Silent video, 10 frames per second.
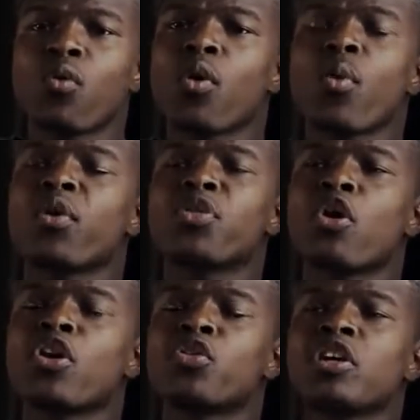And where, where
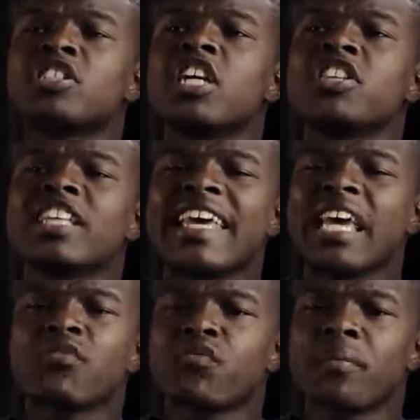there, there's nothing
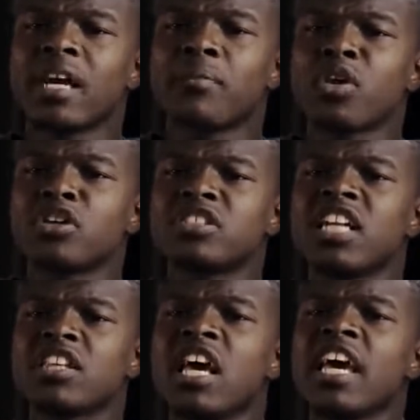hid from him.
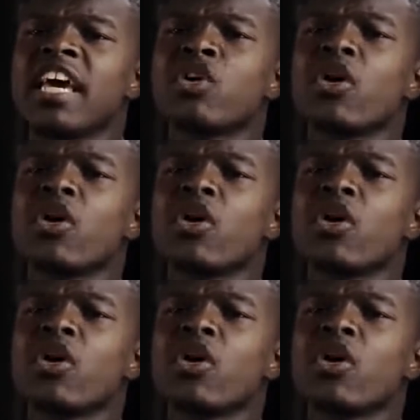There's nothing.